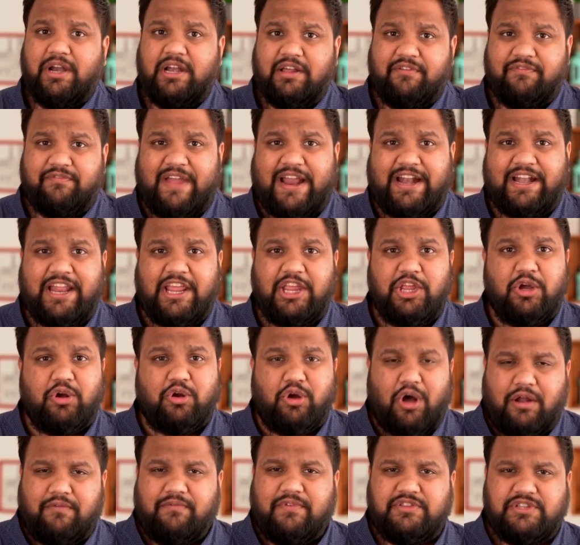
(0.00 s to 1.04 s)
it affecting your
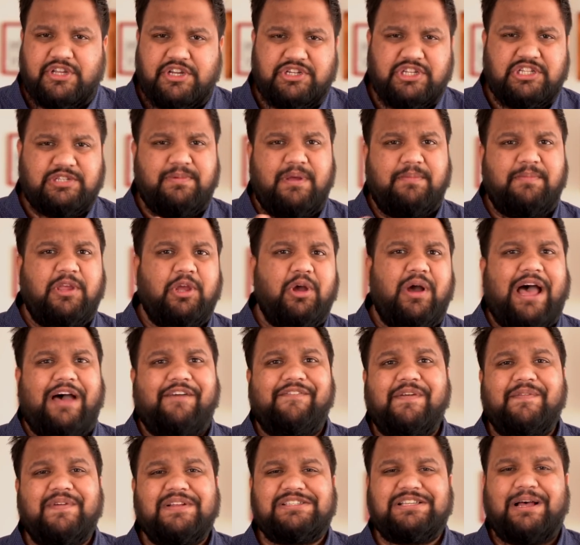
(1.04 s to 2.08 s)
conversations maybe you're
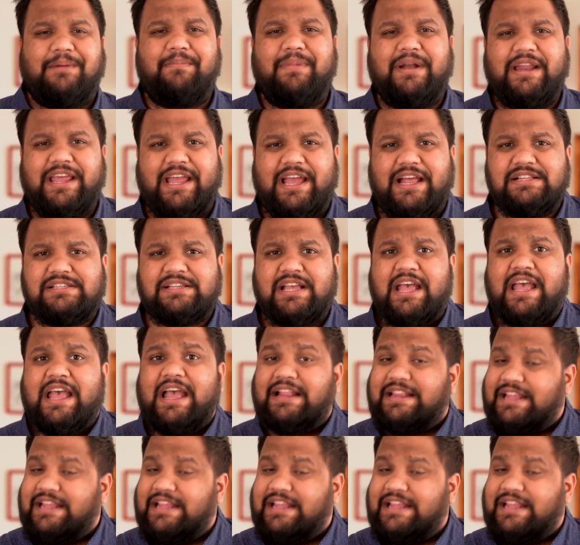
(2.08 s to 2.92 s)
having with somebody else,